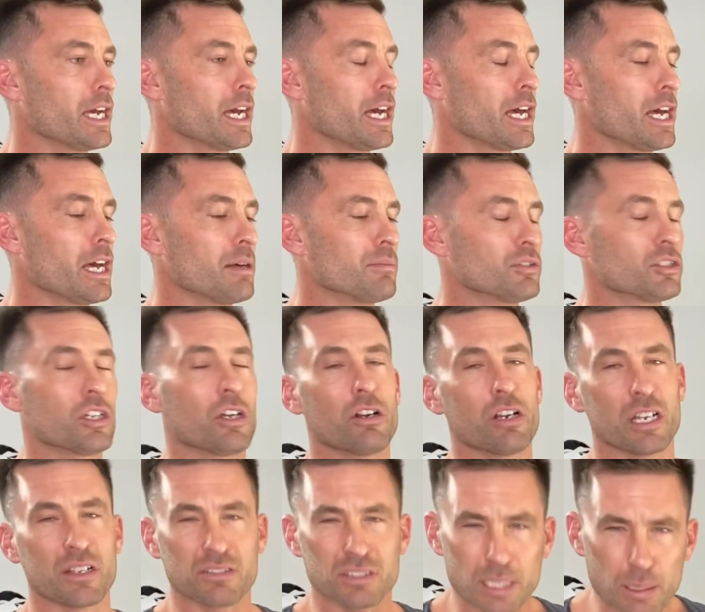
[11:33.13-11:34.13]
I'm
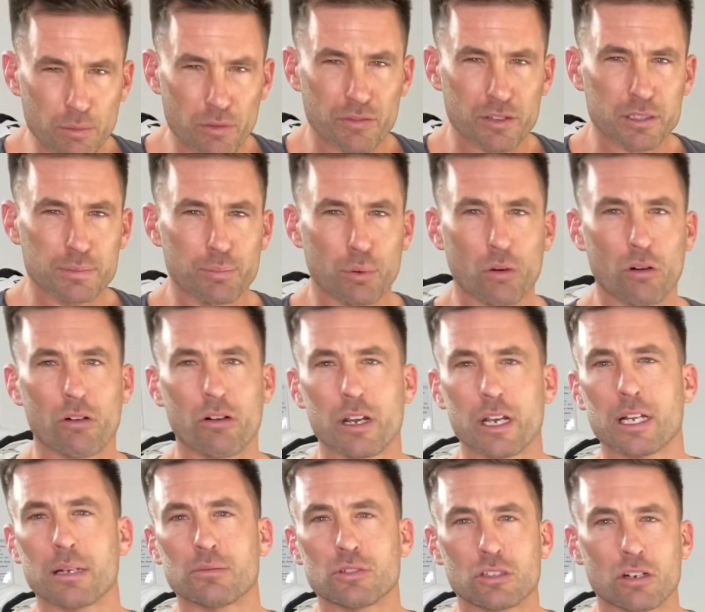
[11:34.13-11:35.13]
sorry if some of it's
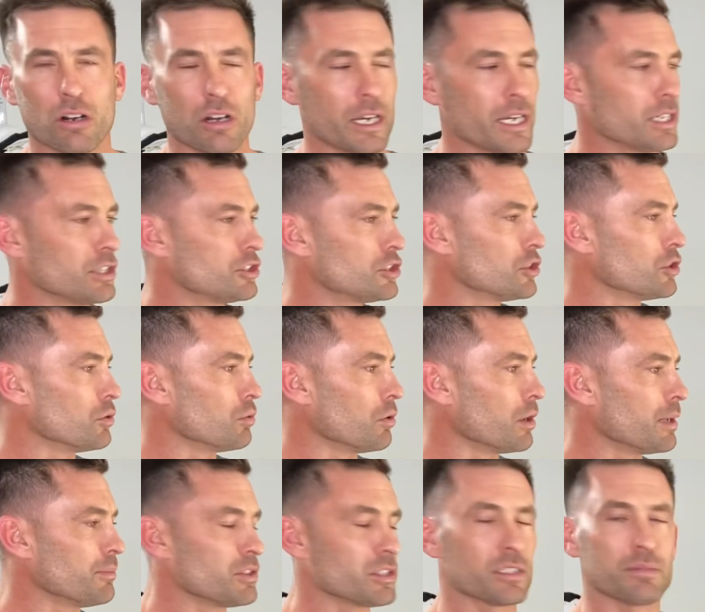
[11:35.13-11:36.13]
boring. I'm trying to
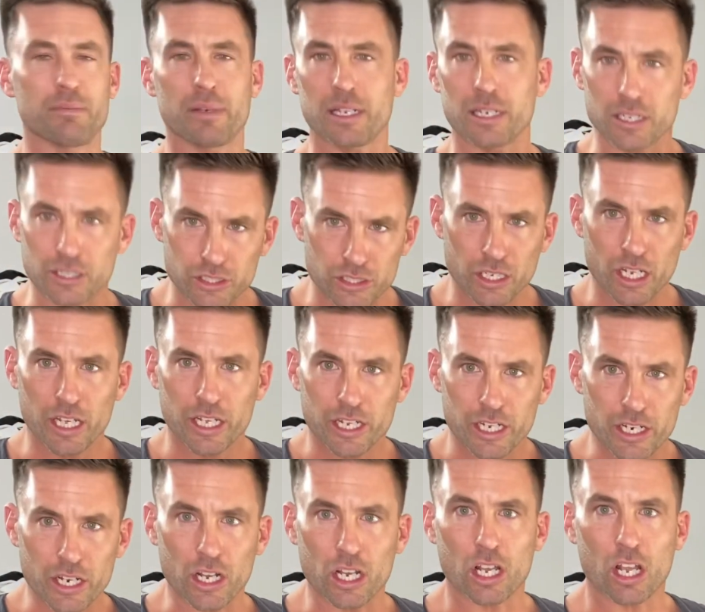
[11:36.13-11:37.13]
um, just manage,
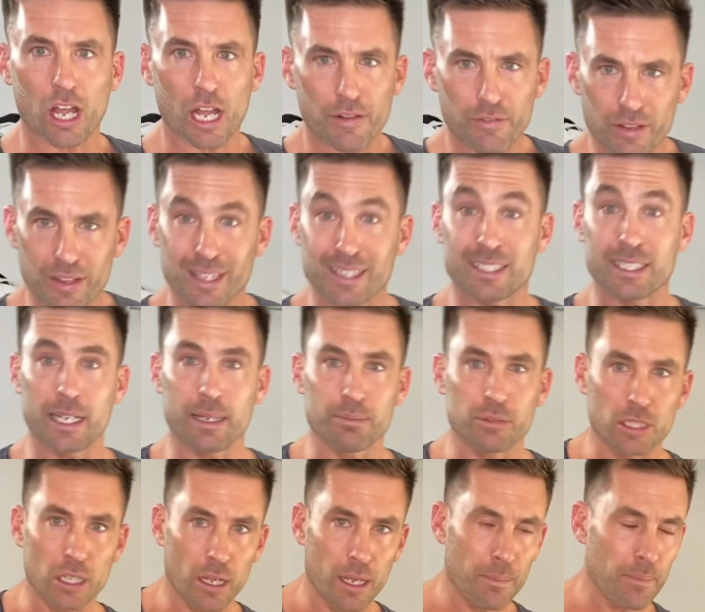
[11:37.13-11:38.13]
you know, life at the same
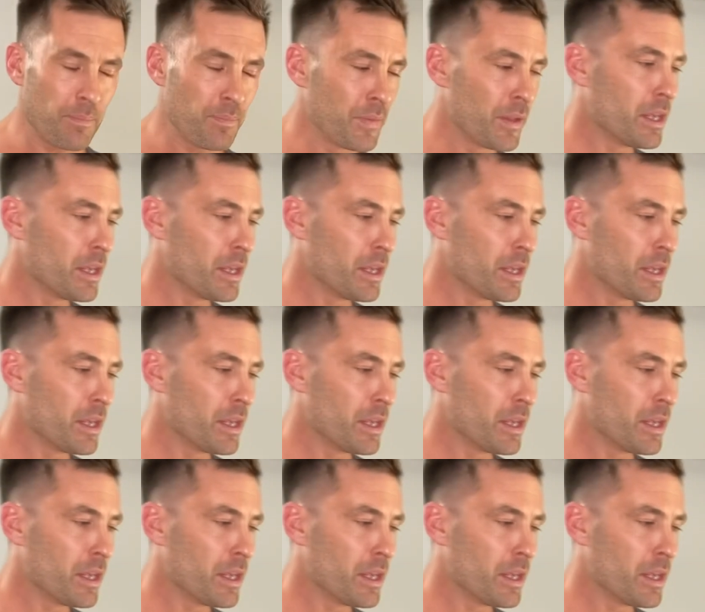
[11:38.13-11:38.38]
time.